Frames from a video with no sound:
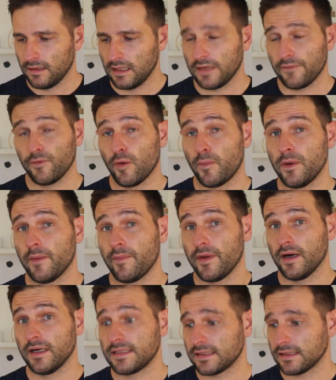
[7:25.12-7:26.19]
Now if we open up
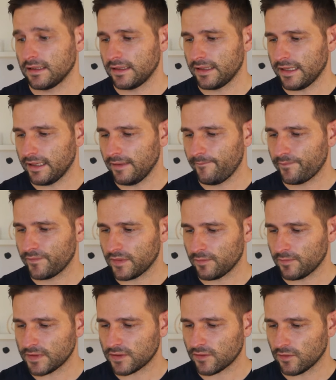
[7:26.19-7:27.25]
the ISA here and
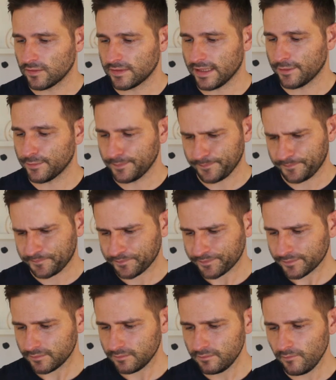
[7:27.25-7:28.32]
we scroll down,
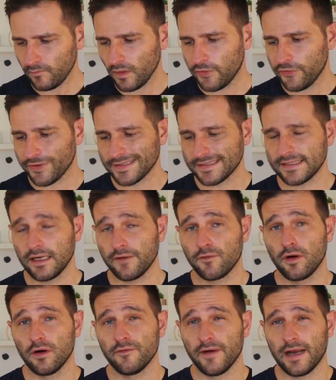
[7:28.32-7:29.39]
you can see I've
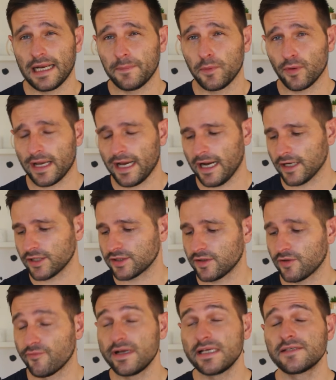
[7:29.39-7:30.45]
got available cash, and
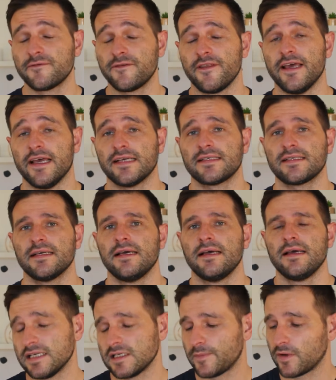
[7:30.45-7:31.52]
the reason for this
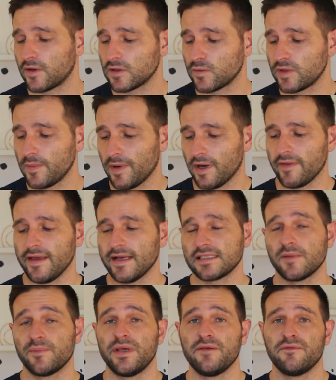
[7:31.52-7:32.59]
is because when you buy the
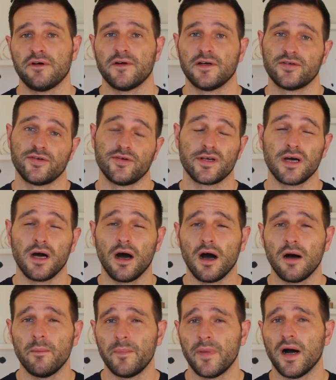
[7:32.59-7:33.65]
S&P 500 you
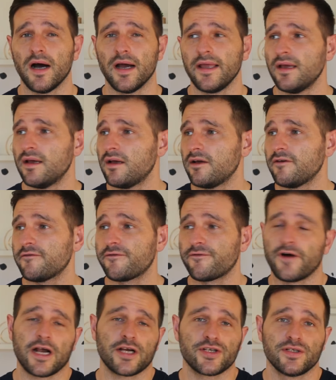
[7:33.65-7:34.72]
can't buy
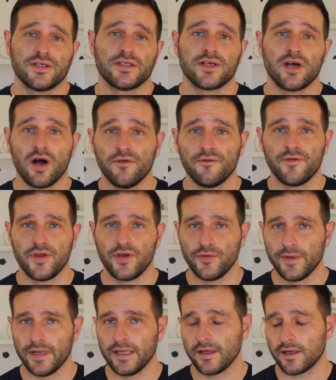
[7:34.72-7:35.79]
fractions of the
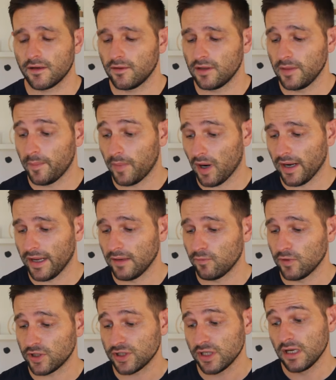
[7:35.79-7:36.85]
unit, you can only buy it,
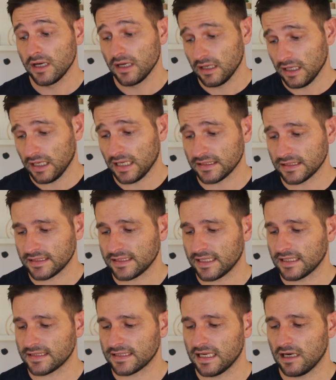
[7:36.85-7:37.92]
which as it
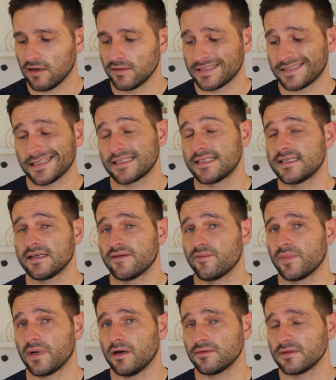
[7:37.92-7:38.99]
stands now is
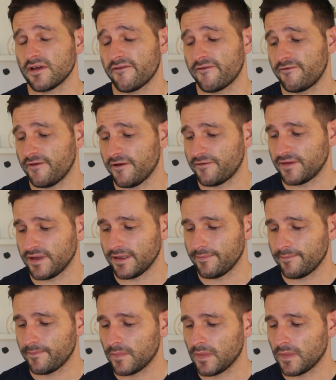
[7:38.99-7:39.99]
£67.50.